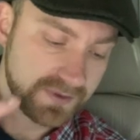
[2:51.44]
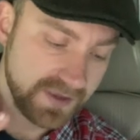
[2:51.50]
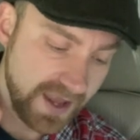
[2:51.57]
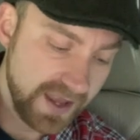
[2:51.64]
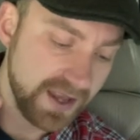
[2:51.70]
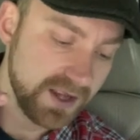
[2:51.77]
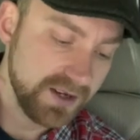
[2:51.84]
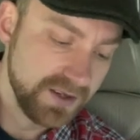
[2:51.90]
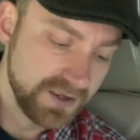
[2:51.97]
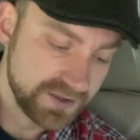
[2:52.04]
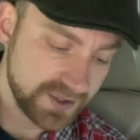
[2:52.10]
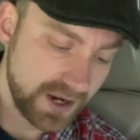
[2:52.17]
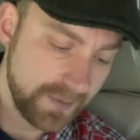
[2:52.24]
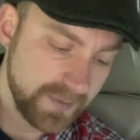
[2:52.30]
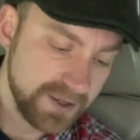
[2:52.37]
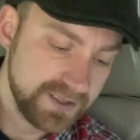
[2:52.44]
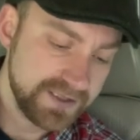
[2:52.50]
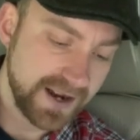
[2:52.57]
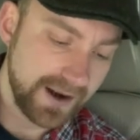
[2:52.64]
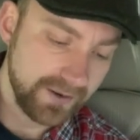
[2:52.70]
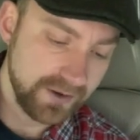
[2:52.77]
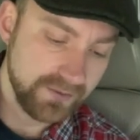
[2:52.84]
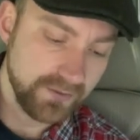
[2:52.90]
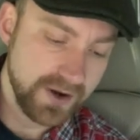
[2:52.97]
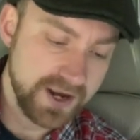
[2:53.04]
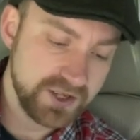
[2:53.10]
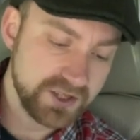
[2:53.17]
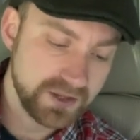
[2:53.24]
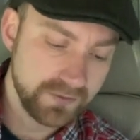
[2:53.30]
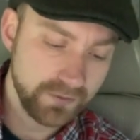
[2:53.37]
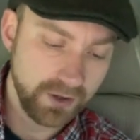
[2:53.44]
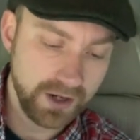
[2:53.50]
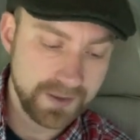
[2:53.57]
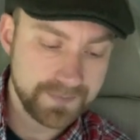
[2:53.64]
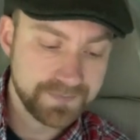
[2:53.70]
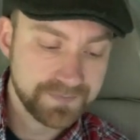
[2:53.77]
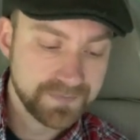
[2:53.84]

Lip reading: Ian, Simon, Darren, Rich. Right.